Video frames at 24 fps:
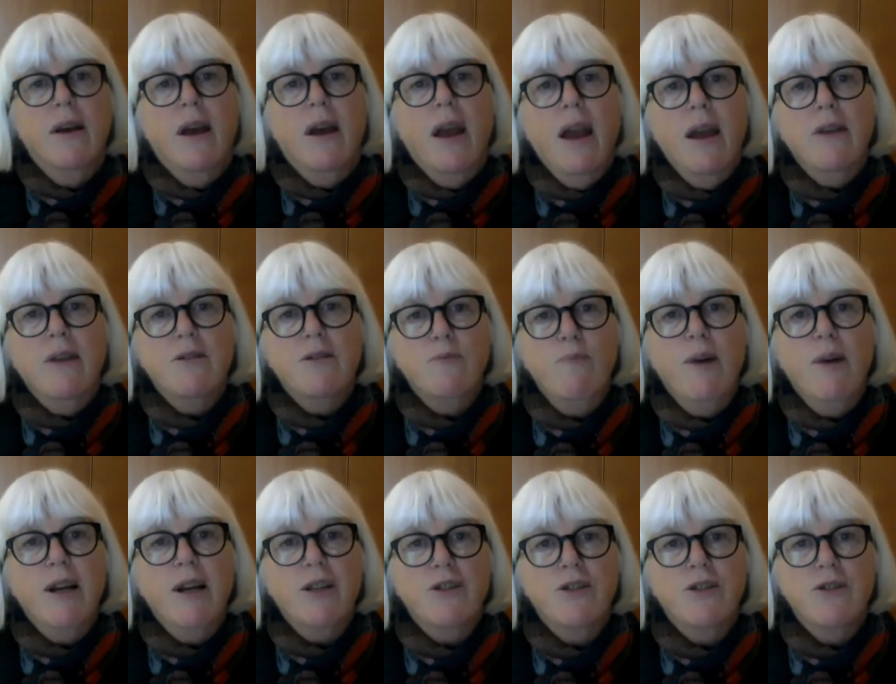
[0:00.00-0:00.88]
as
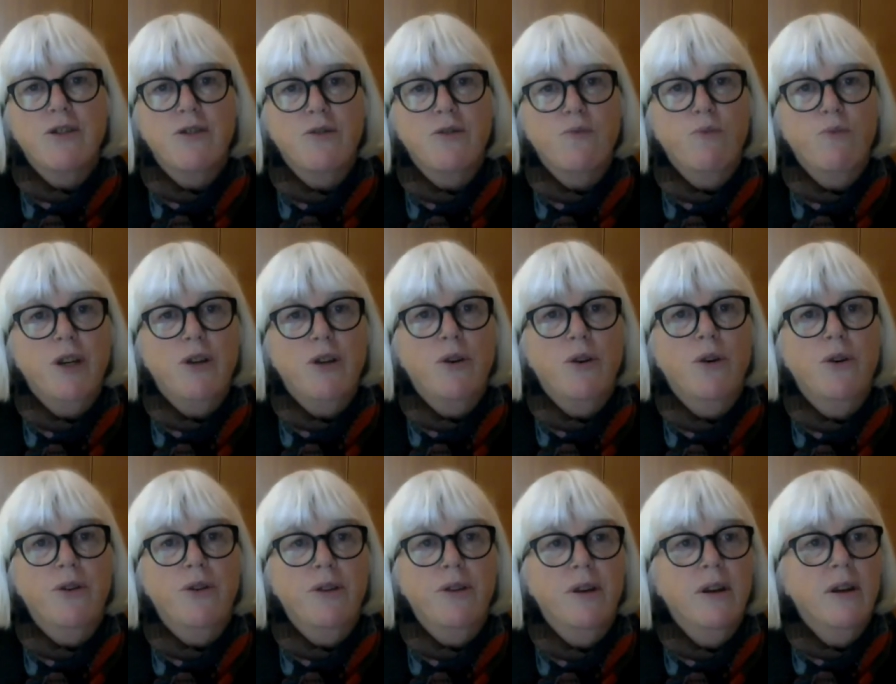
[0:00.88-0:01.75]
much as we
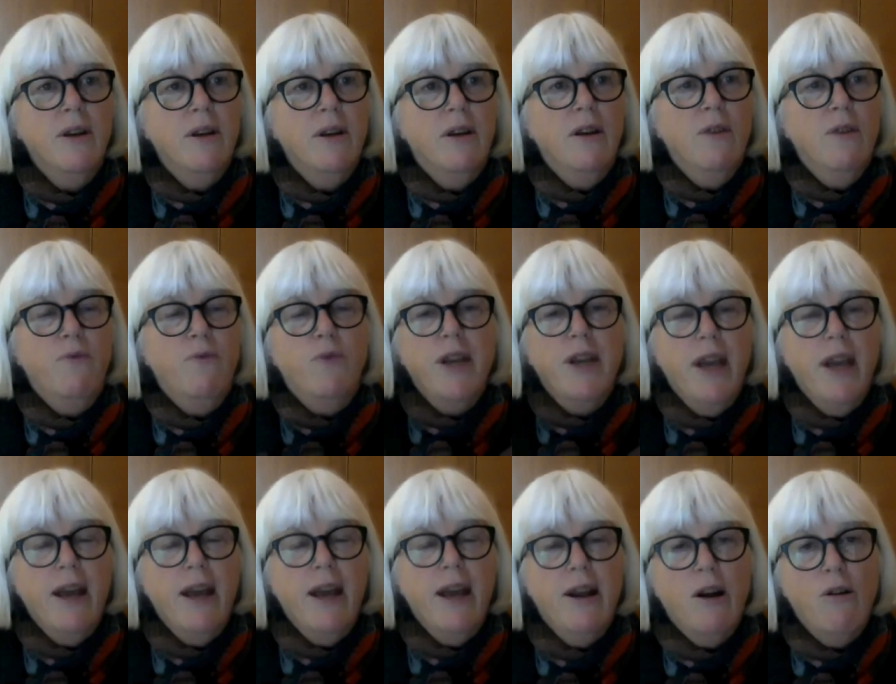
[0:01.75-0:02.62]
could if we
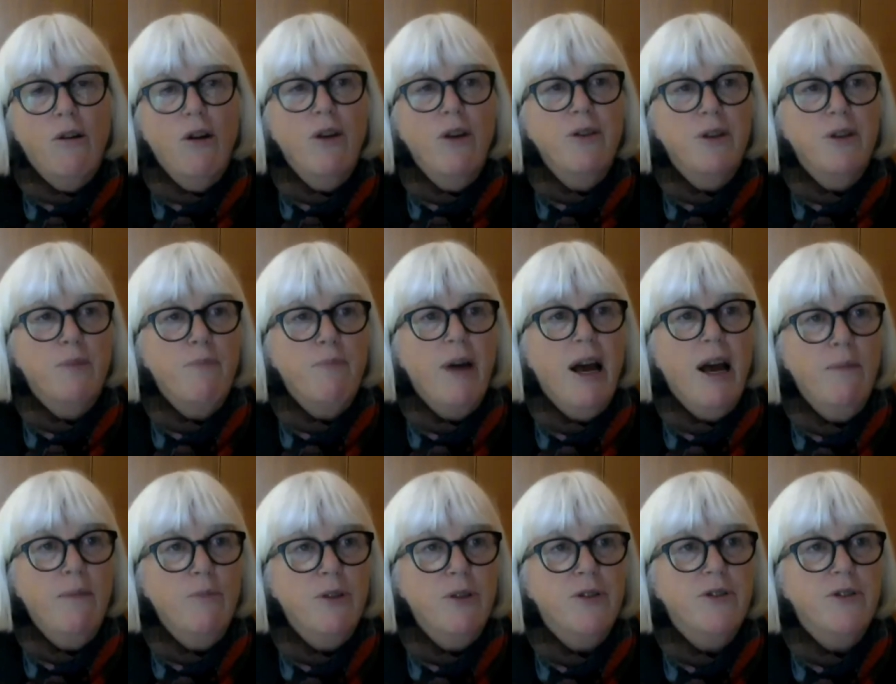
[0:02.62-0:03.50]
had our own
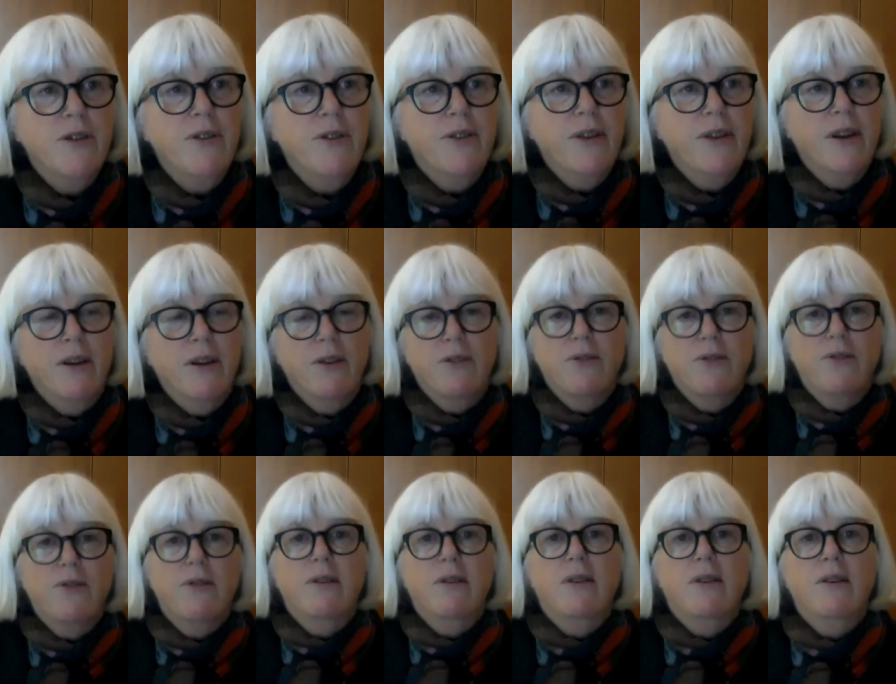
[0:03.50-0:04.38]
departments and
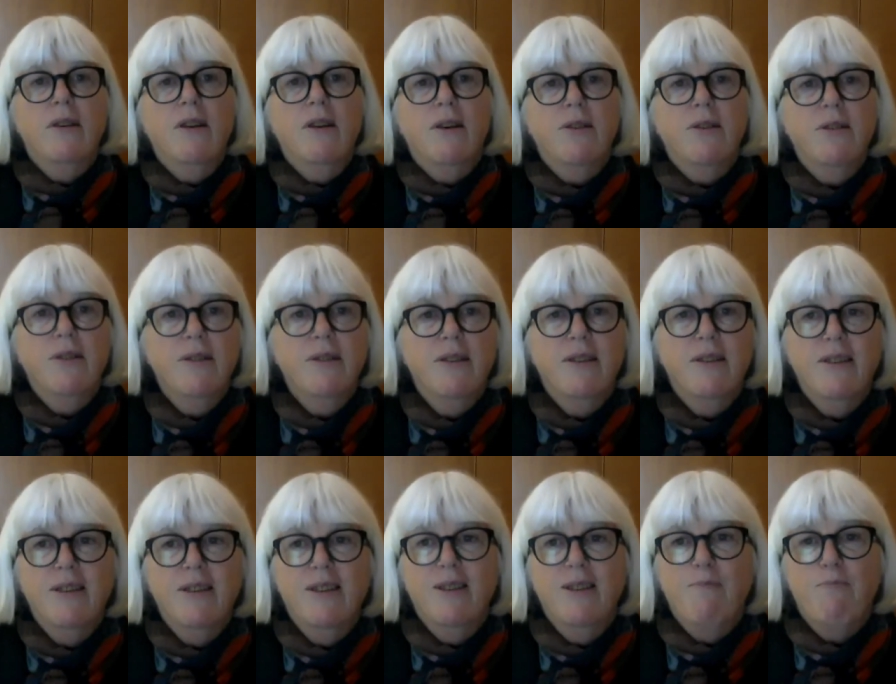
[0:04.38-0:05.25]
things,
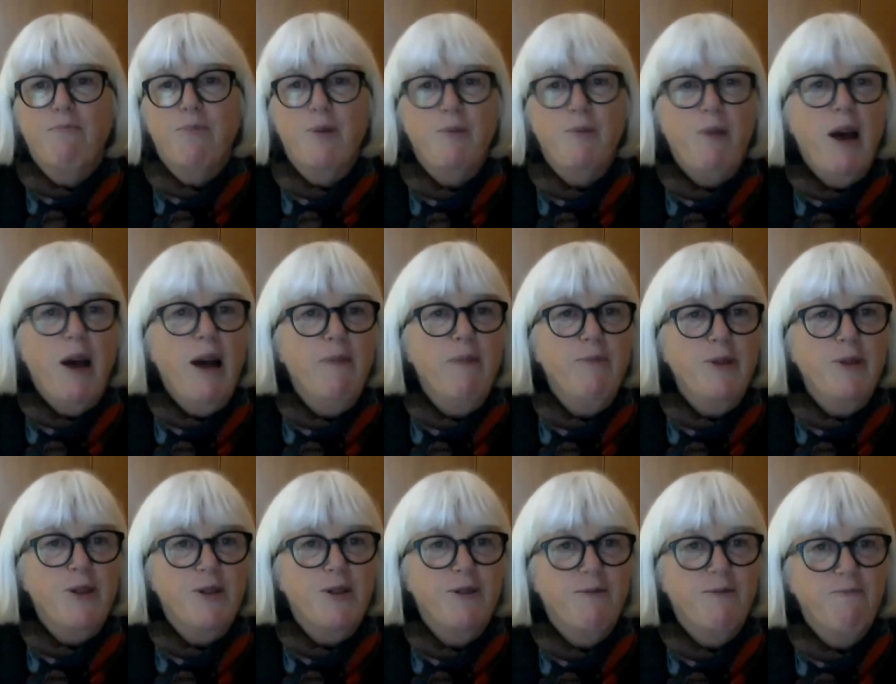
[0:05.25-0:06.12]

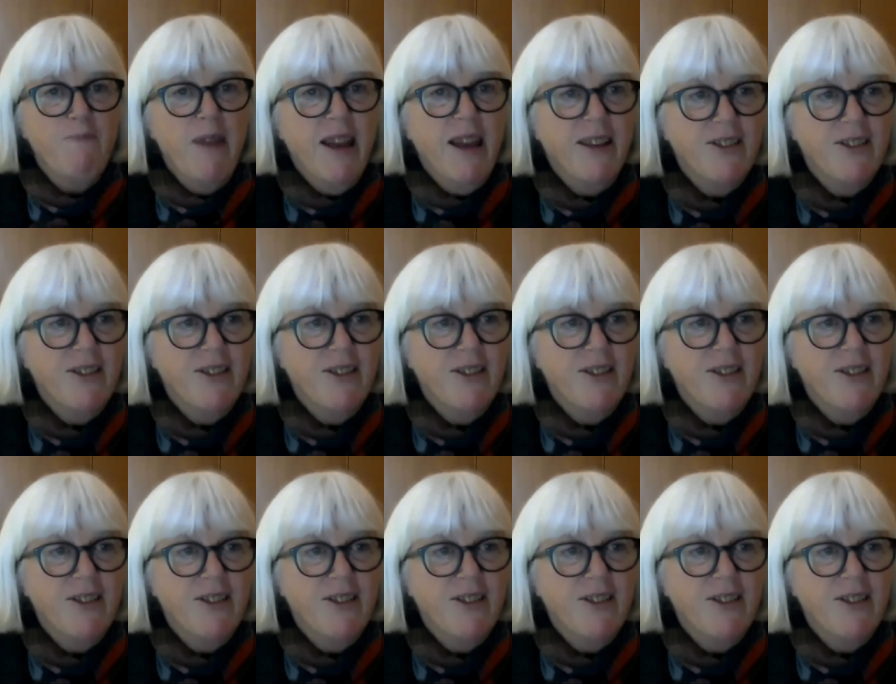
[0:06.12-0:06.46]
departments of mad